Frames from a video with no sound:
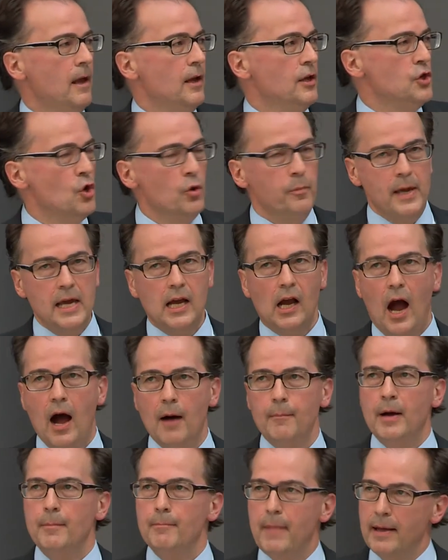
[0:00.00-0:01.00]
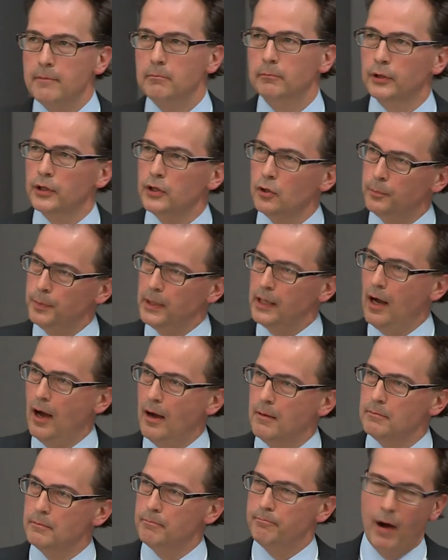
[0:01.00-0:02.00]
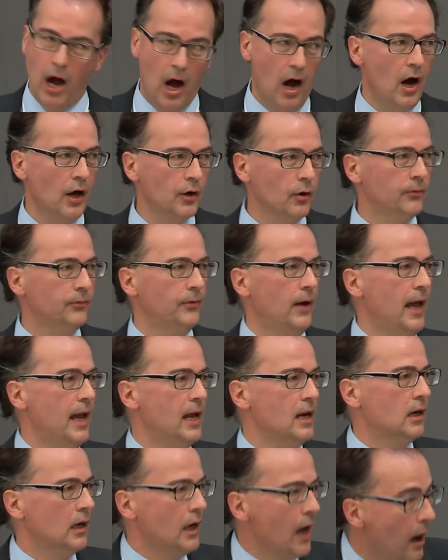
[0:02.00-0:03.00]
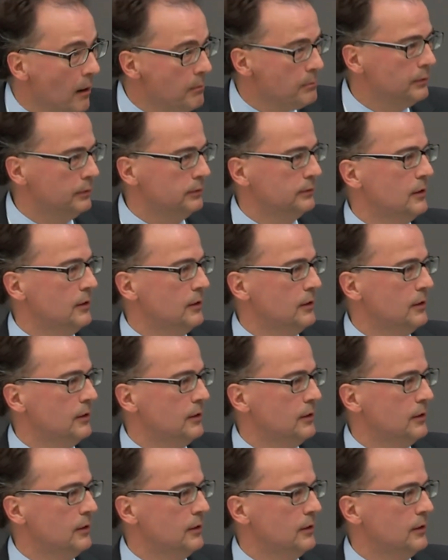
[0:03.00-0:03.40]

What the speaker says: you become a member, you become part of a club,